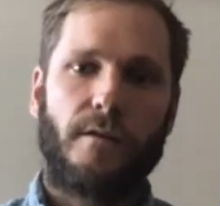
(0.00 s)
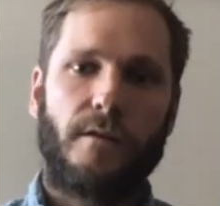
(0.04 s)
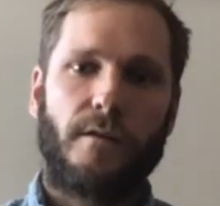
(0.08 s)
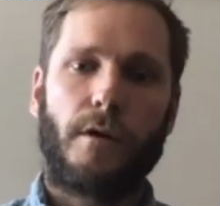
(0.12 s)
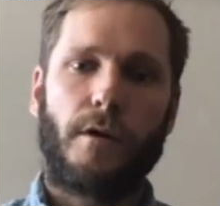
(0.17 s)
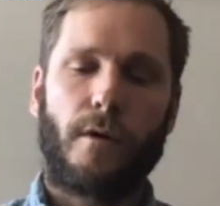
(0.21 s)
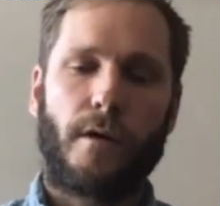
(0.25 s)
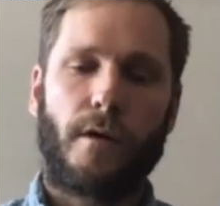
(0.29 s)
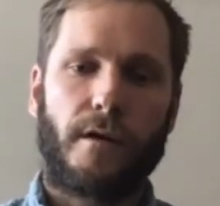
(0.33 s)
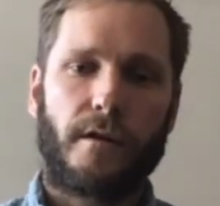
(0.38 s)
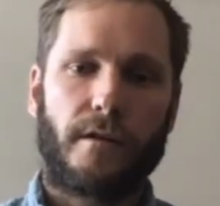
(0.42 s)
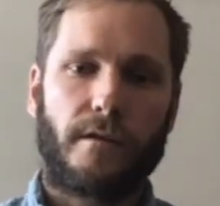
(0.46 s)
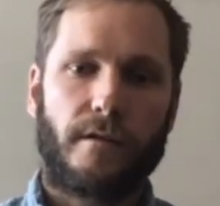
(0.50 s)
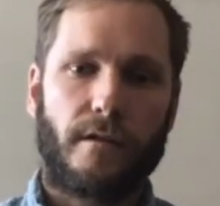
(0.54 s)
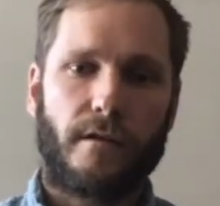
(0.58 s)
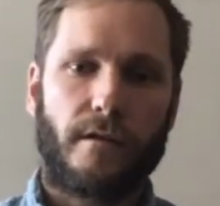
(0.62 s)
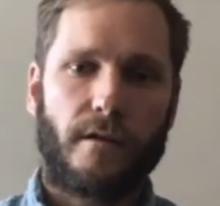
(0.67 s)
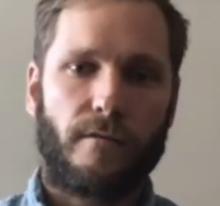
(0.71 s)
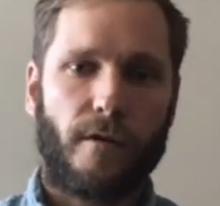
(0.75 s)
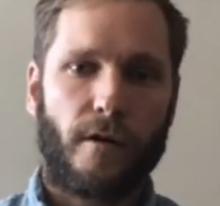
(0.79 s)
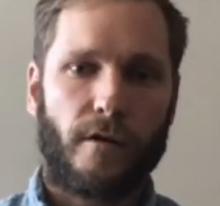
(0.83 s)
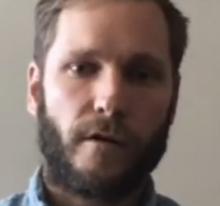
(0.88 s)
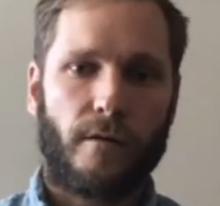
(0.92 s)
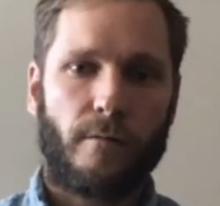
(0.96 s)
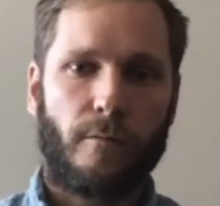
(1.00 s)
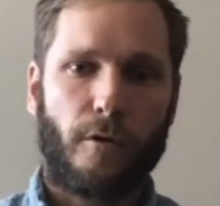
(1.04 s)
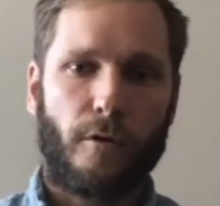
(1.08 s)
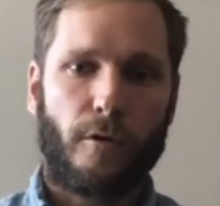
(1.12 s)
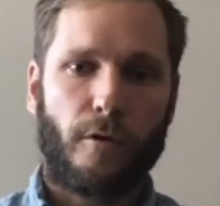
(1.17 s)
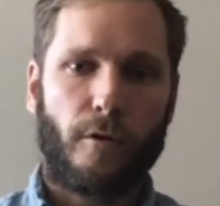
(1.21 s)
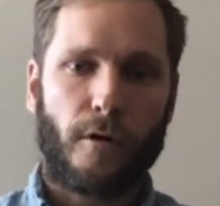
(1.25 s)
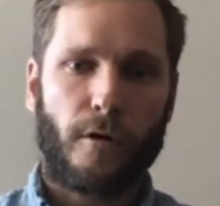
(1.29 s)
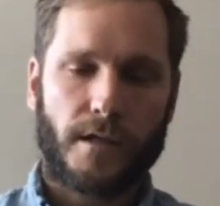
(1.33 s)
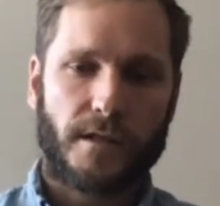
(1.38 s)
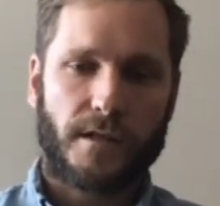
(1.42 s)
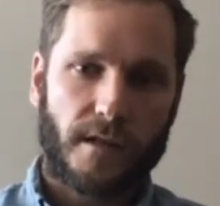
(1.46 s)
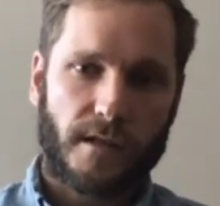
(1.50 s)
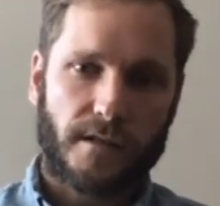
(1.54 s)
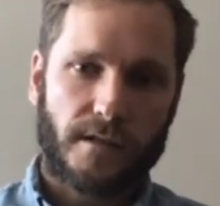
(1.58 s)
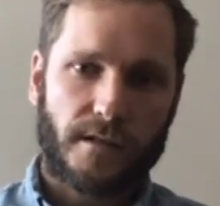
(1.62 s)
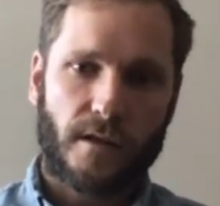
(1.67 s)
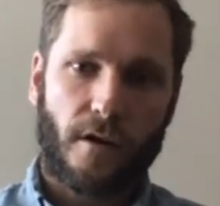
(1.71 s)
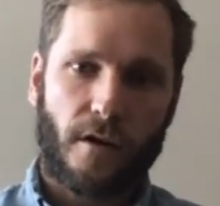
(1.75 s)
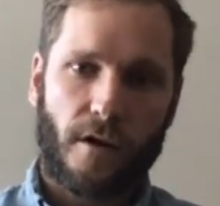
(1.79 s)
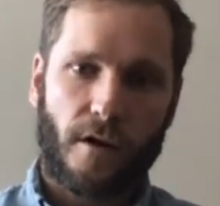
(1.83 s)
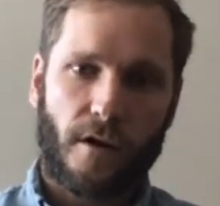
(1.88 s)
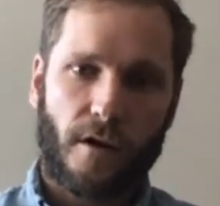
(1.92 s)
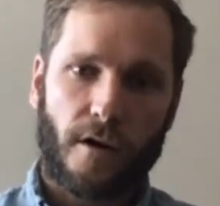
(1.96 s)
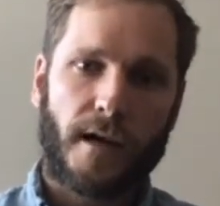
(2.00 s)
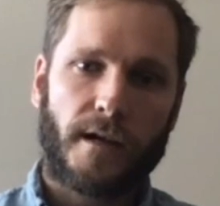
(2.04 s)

be willing to defer the mortgage, at least in our